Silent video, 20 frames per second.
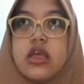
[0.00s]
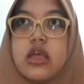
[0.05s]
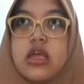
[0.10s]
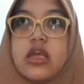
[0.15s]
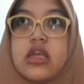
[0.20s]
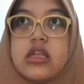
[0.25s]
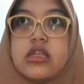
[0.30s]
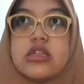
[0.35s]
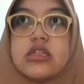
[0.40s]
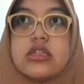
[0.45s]

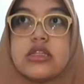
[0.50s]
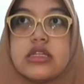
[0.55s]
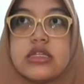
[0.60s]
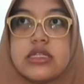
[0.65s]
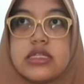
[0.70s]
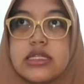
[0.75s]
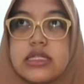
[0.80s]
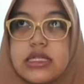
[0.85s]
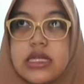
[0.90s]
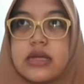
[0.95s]
In
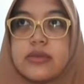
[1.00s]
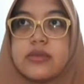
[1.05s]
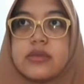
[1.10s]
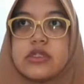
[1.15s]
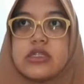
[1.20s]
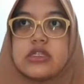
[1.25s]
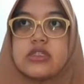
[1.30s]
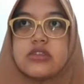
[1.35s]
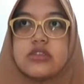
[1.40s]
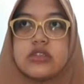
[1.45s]
this step,
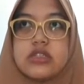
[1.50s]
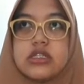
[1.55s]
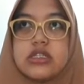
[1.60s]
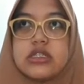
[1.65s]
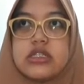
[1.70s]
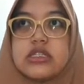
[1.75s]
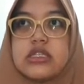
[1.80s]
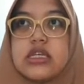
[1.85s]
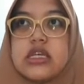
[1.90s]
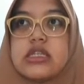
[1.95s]
the
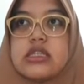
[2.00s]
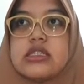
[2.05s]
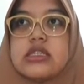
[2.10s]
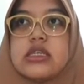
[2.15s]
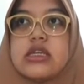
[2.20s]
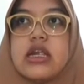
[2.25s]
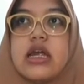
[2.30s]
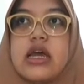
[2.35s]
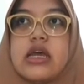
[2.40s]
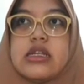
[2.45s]
students get
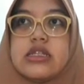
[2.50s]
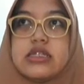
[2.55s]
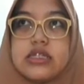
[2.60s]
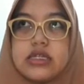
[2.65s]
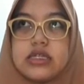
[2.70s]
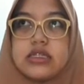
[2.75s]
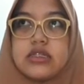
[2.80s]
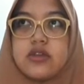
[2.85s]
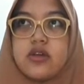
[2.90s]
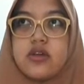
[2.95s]
their
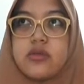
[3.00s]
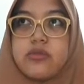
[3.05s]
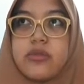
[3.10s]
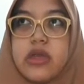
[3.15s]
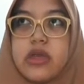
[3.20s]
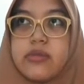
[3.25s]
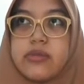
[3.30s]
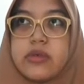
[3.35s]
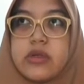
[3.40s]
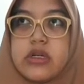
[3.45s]
ideas on
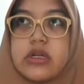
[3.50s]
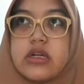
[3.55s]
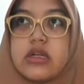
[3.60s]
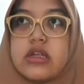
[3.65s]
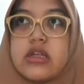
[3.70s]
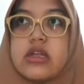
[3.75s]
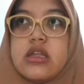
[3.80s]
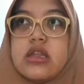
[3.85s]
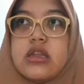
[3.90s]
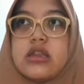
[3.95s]
paper.
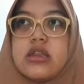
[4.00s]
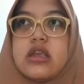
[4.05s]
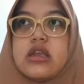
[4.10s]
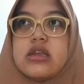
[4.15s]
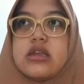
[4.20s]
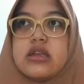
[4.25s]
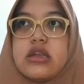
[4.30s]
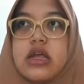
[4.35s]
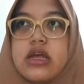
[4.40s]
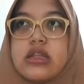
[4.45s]

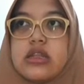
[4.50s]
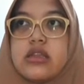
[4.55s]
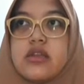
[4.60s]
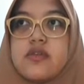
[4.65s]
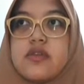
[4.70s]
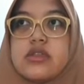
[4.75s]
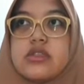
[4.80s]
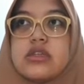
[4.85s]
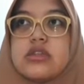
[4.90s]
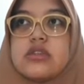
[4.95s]
They write
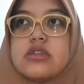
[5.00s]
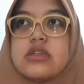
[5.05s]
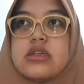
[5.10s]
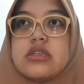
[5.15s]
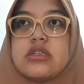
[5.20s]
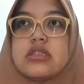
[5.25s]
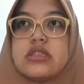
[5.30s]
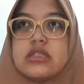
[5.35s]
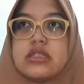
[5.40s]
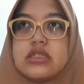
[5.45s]
without
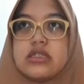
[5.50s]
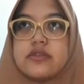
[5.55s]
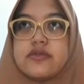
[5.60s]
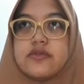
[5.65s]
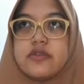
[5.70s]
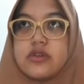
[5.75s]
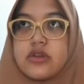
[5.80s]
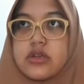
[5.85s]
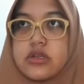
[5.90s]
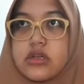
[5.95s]
concern
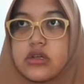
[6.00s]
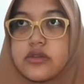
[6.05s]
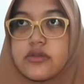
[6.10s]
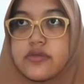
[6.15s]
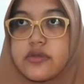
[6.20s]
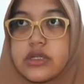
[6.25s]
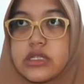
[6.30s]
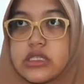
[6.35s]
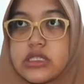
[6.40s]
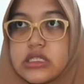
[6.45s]
for
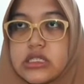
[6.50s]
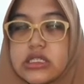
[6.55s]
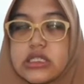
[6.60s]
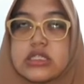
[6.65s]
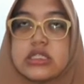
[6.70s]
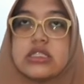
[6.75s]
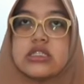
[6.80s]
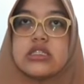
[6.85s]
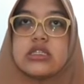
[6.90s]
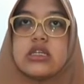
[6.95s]

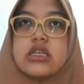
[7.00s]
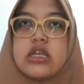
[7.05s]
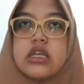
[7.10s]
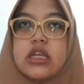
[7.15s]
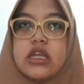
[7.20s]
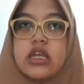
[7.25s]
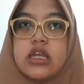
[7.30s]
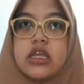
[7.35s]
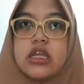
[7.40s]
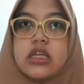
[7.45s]
conventions.
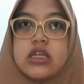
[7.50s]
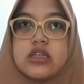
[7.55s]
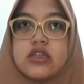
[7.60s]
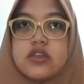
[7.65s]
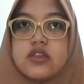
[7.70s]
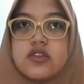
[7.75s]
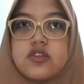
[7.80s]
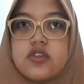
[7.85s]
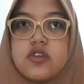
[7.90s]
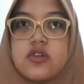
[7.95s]

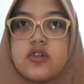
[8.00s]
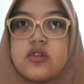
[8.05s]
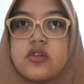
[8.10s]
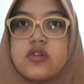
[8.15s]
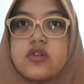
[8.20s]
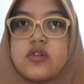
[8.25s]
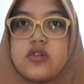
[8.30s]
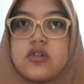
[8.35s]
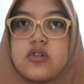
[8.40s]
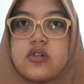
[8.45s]

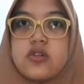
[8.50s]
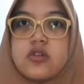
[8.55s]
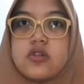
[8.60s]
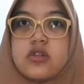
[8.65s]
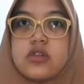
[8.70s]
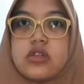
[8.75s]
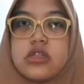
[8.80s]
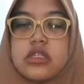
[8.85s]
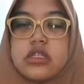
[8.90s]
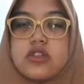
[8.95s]
So
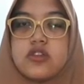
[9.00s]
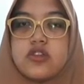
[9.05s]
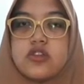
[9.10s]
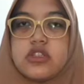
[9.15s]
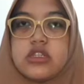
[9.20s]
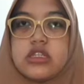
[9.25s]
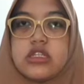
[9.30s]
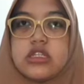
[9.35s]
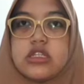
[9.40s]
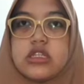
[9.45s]
the
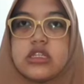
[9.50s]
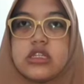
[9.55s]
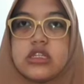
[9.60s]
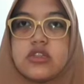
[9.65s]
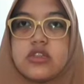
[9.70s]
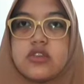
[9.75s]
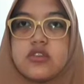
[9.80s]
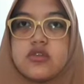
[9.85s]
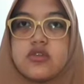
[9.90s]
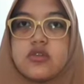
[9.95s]
students need
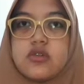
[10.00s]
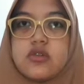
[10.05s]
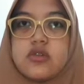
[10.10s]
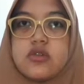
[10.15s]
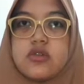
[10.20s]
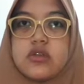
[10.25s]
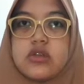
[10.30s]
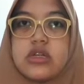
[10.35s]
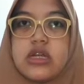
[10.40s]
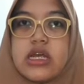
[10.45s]

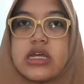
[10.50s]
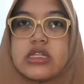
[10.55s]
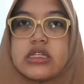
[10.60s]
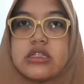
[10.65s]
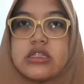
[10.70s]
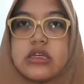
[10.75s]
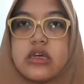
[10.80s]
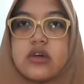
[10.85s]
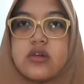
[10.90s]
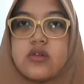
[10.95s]
to
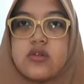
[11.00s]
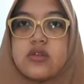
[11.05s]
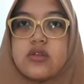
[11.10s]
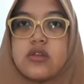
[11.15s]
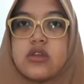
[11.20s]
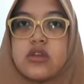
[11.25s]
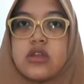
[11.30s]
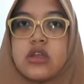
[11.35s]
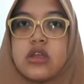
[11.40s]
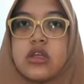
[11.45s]
write down
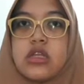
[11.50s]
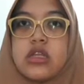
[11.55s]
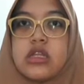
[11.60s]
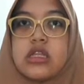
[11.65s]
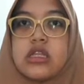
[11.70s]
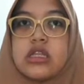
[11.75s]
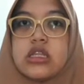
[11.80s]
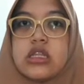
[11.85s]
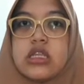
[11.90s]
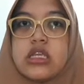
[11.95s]

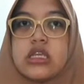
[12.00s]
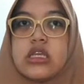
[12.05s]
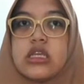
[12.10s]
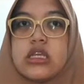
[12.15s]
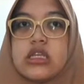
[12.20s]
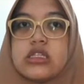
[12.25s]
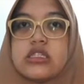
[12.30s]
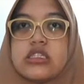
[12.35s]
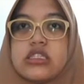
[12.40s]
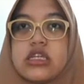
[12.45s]

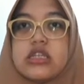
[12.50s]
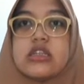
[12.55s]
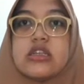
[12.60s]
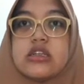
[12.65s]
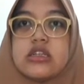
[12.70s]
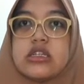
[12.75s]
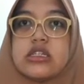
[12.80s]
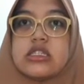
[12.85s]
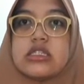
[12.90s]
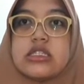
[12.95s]
the
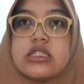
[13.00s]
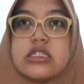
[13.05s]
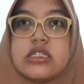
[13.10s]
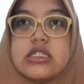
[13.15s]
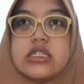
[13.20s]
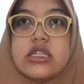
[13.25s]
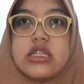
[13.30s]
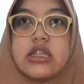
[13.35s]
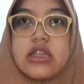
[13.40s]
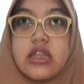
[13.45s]
general
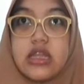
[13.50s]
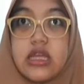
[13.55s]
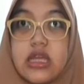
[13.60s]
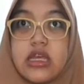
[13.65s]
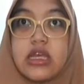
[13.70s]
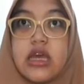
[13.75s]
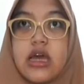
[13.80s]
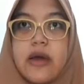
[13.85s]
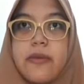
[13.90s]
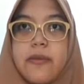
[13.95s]

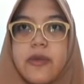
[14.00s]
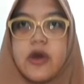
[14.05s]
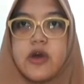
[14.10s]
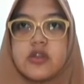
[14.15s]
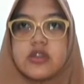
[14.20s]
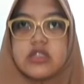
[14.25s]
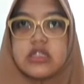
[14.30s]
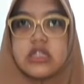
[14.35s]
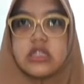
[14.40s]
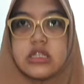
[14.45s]
thing
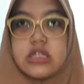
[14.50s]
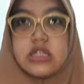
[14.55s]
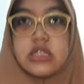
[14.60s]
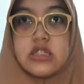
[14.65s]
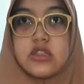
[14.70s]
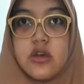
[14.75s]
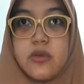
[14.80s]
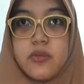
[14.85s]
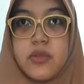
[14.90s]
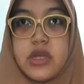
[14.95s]
about the
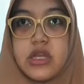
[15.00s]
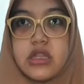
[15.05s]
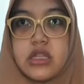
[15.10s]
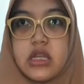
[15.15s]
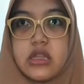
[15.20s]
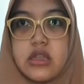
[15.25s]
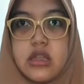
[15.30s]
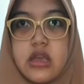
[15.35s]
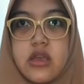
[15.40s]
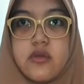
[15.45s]
topic
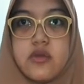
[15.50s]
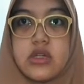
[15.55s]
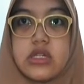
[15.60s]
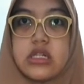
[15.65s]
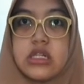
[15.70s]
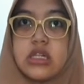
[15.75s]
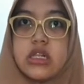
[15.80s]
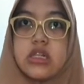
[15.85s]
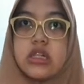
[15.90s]
that they will